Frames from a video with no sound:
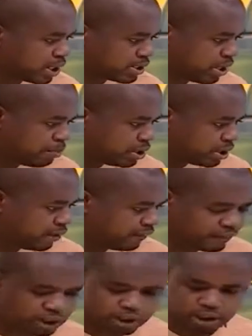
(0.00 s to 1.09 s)
Sammy
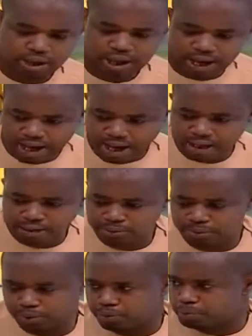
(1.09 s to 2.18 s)
Gyamfi and
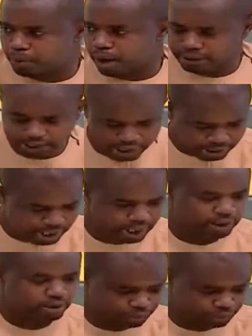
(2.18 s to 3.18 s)
Kweku Again,